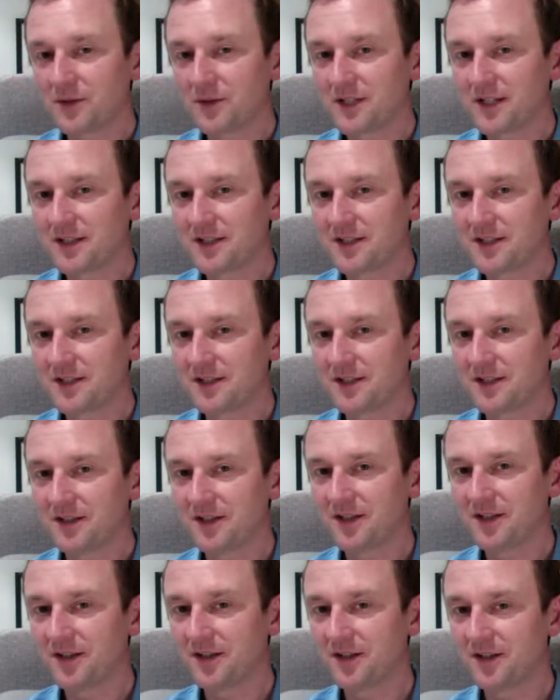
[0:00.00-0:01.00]
was saying to
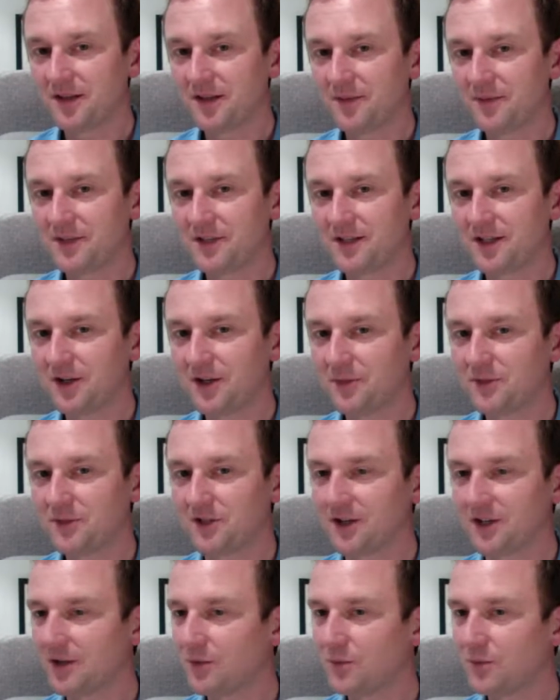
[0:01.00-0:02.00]
Mr. Elms
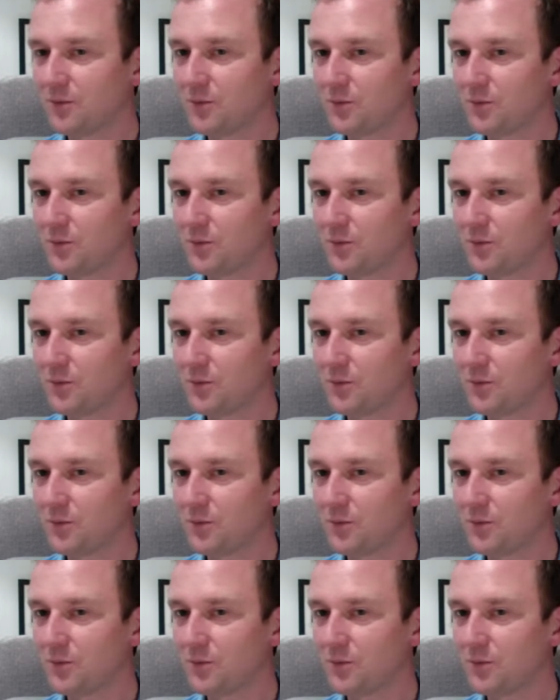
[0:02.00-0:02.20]
earlier,